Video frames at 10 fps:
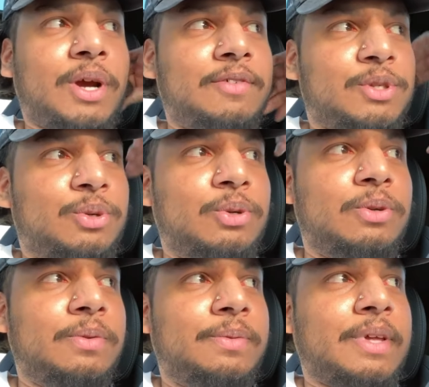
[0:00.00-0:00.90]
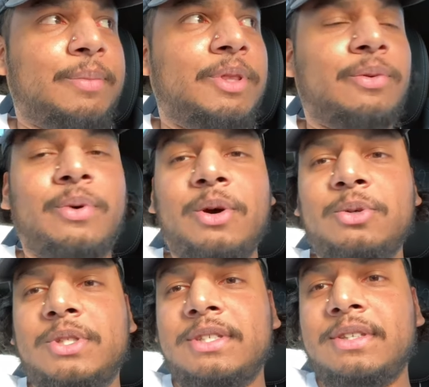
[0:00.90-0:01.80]
cool. I mean, the
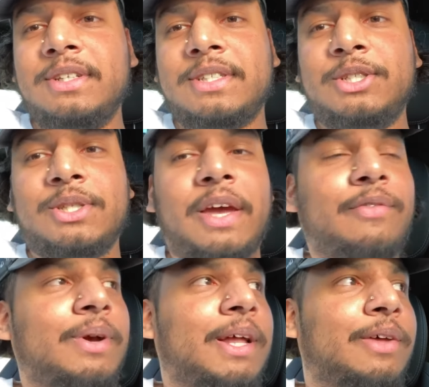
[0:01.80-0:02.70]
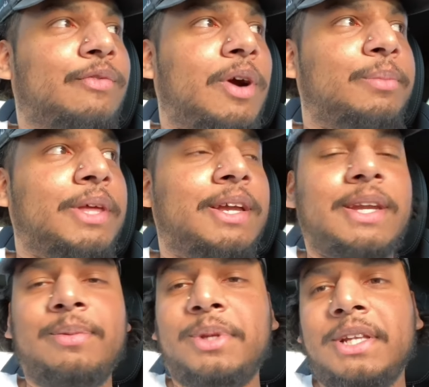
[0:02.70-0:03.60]
roads, this is just like hella farmland,
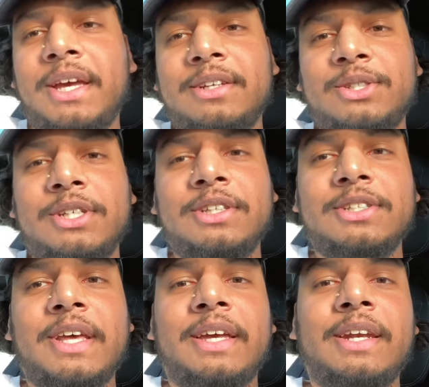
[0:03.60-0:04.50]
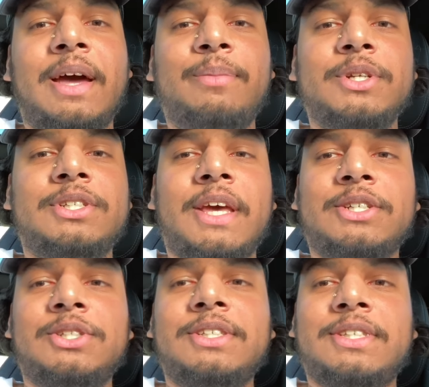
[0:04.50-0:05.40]
empty land and shit. There's like not much to
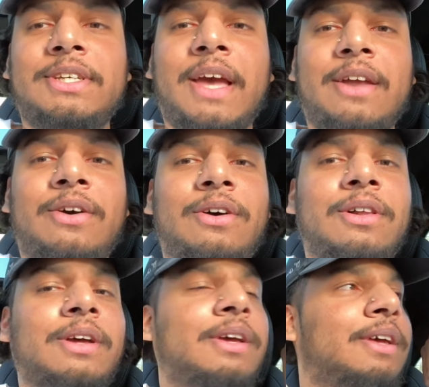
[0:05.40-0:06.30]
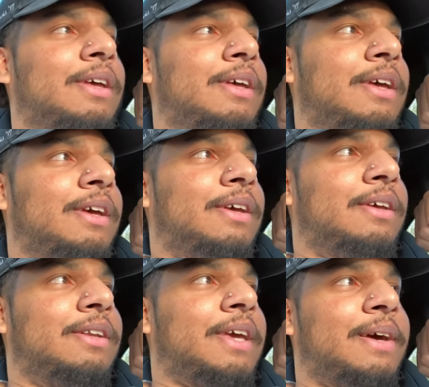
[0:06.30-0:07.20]
actually see at all.
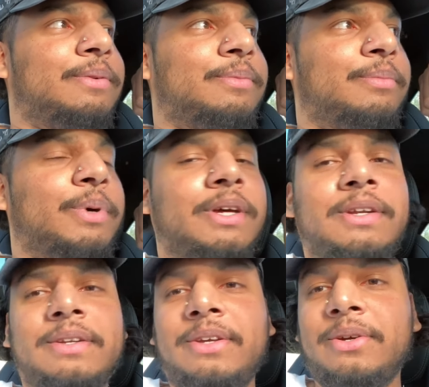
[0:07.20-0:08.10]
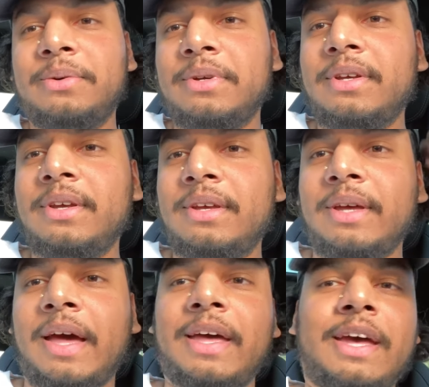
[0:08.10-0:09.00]
And yeah, but you know,
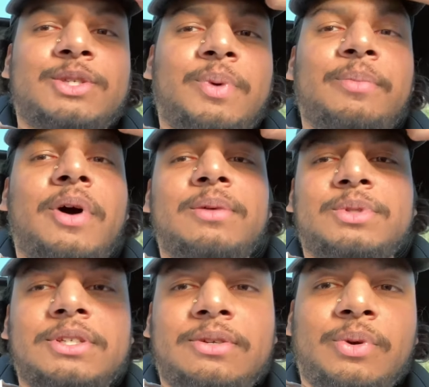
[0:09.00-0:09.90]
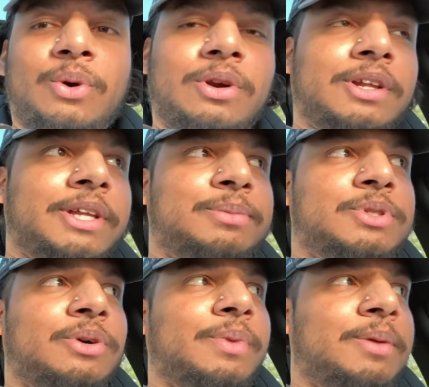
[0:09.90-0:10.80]
I asked my mom to record clips,
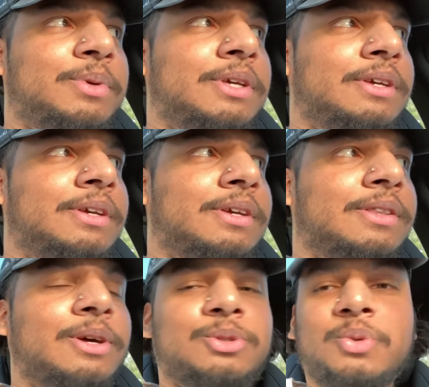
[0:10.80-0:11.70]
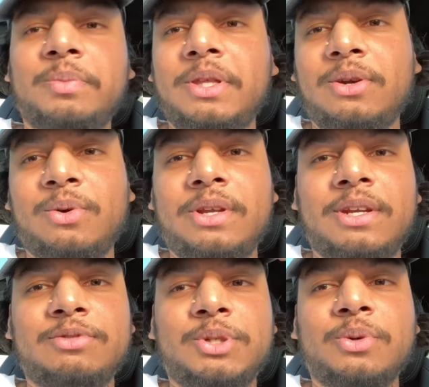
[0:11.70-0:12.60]
so maybe those will be thrown
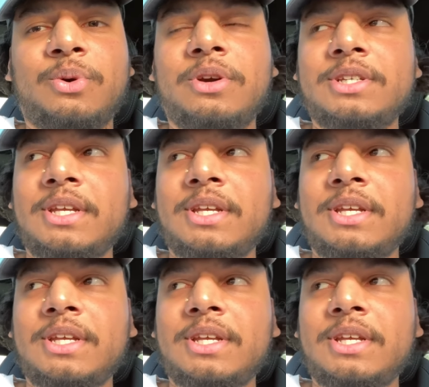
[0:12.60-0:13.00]
in if she records